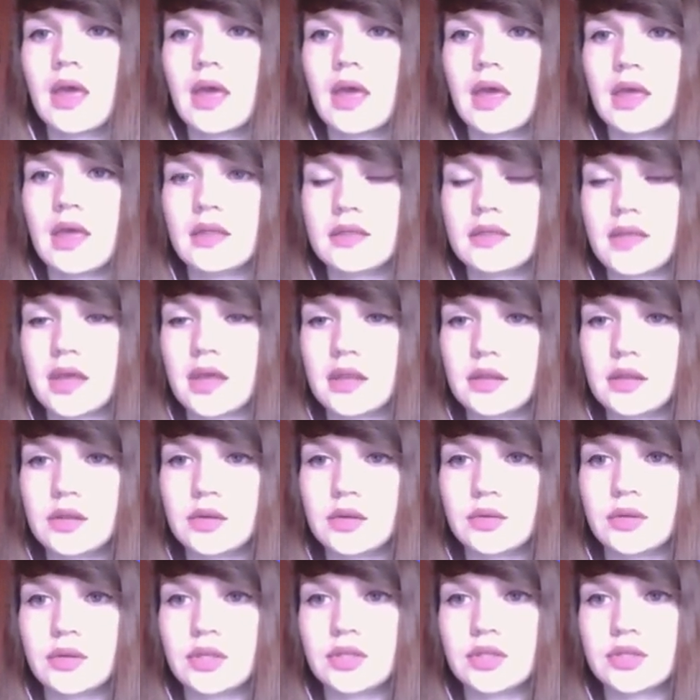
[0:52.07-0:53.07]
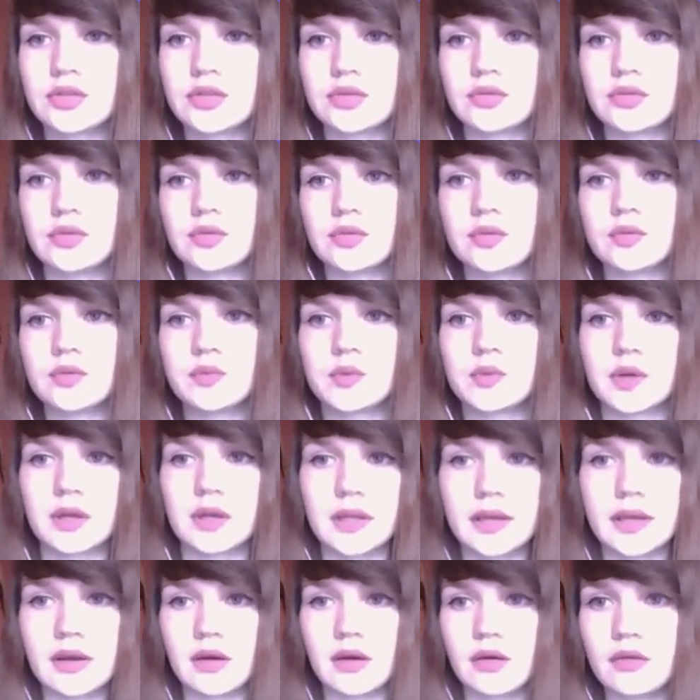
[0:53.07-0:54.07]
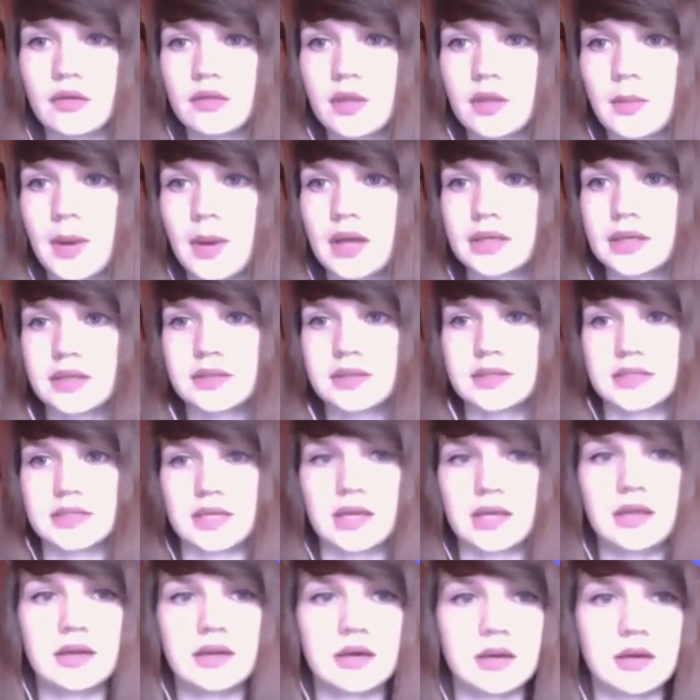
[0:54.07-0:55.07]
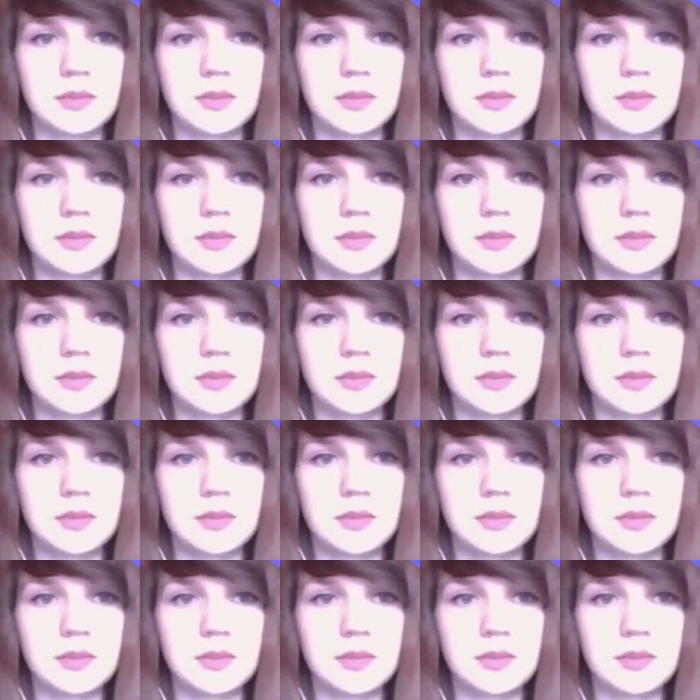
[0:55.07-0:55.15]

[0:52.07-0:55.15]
And then you need to click on the button sign